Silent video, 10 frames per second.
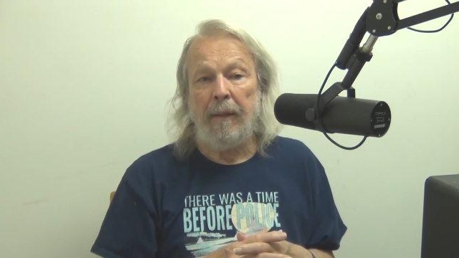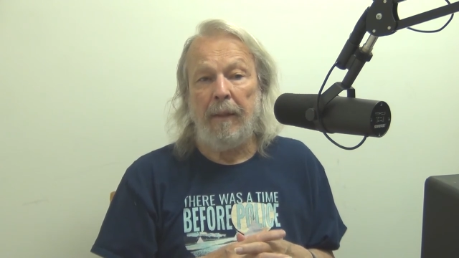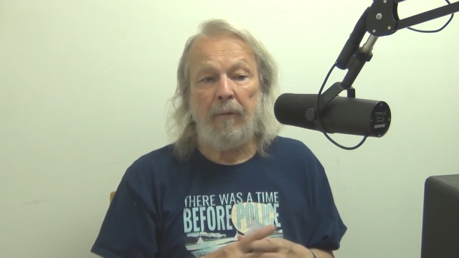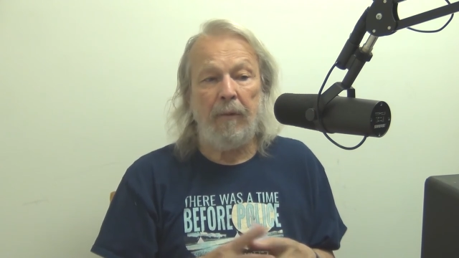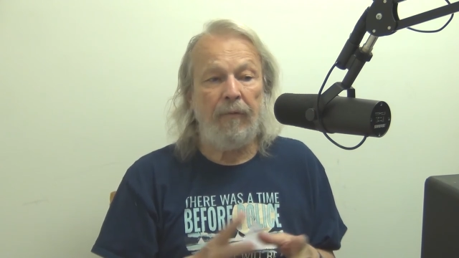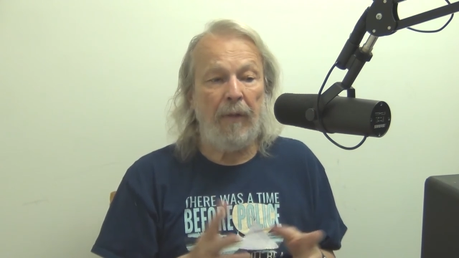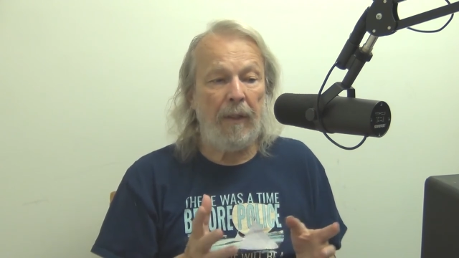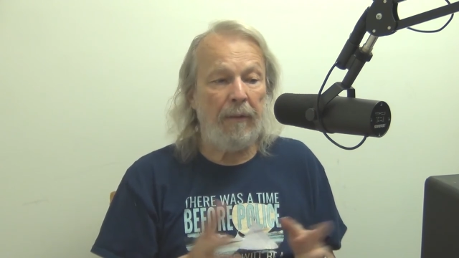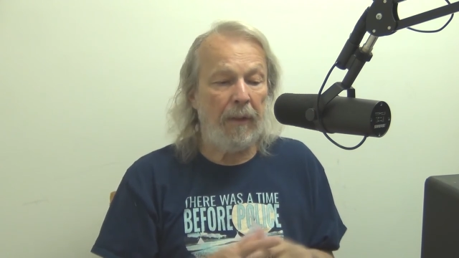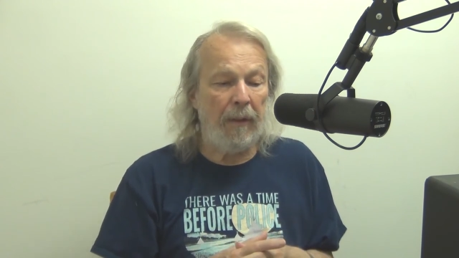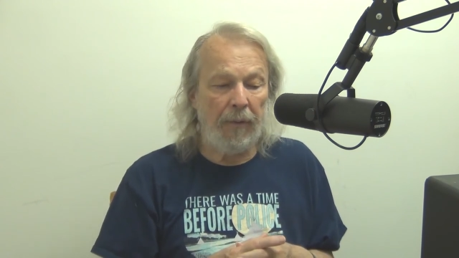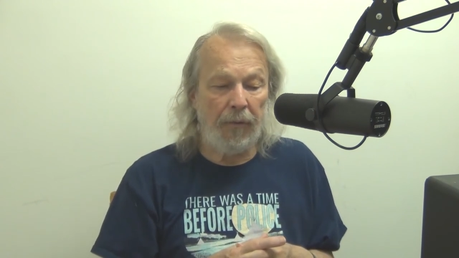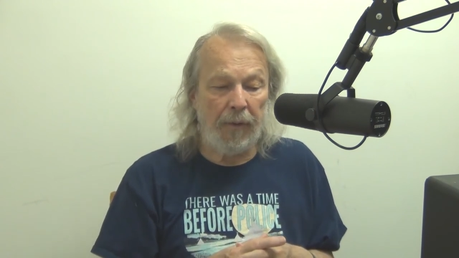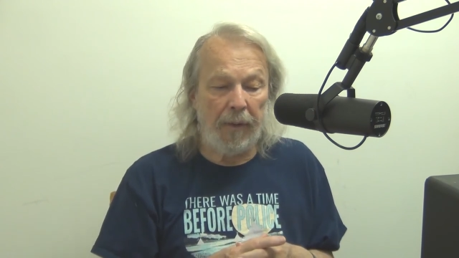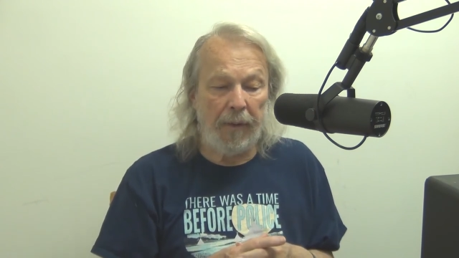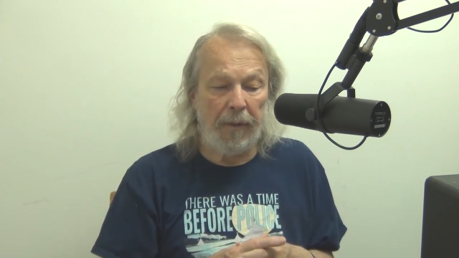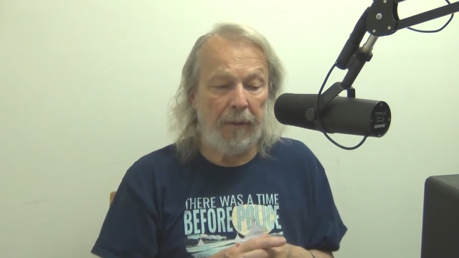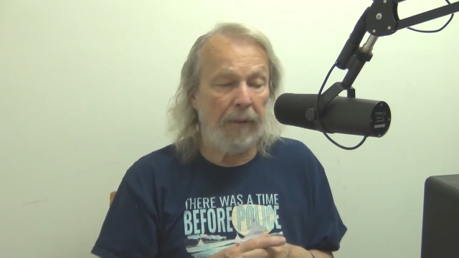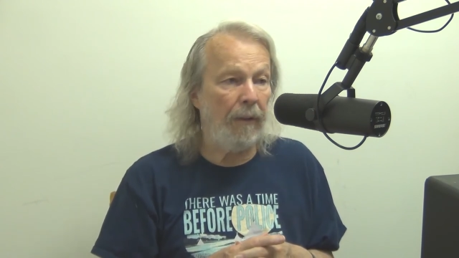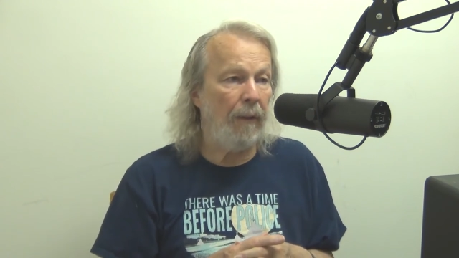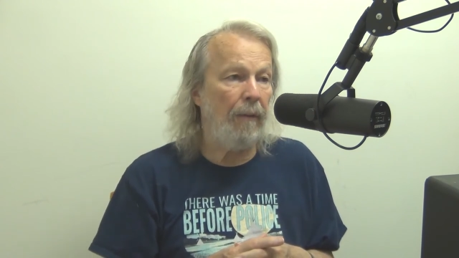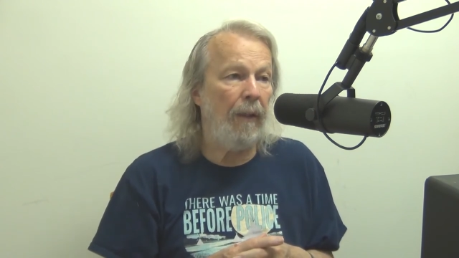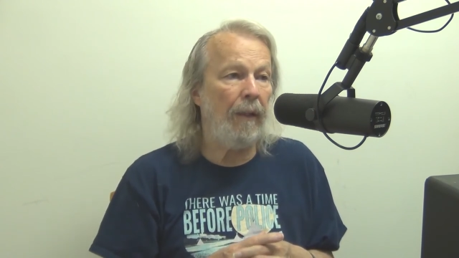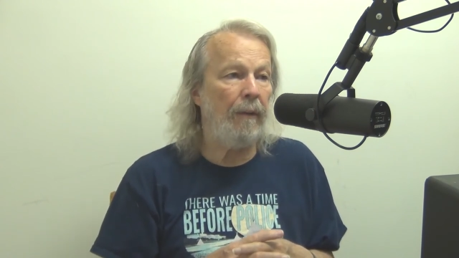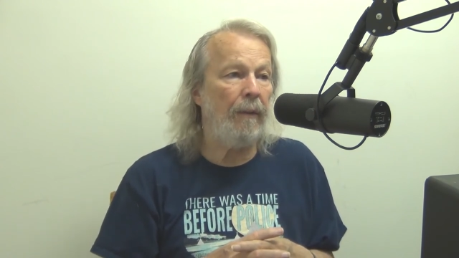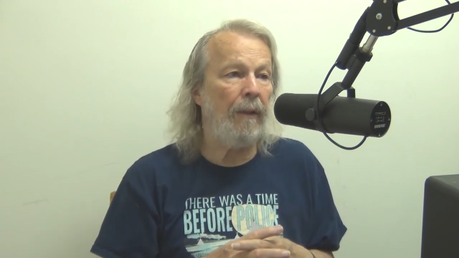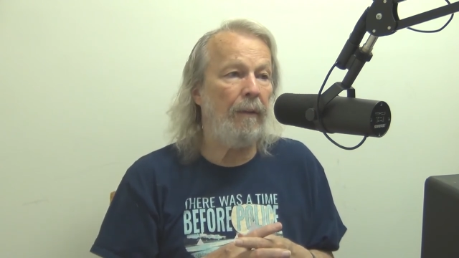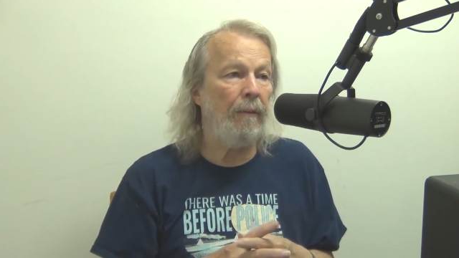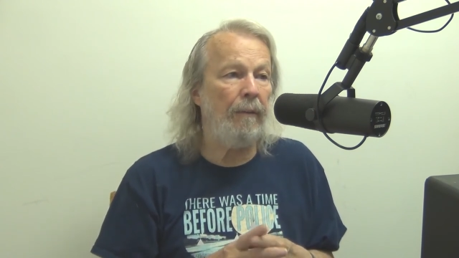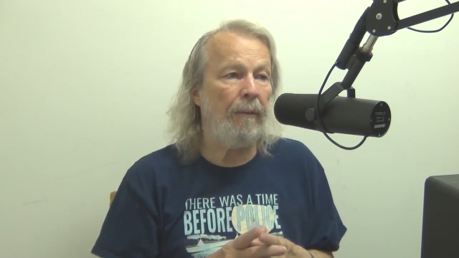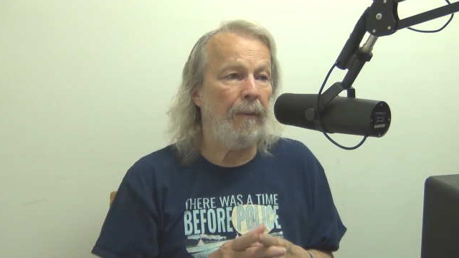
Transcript: know, we'll follow it closely. So I don't know.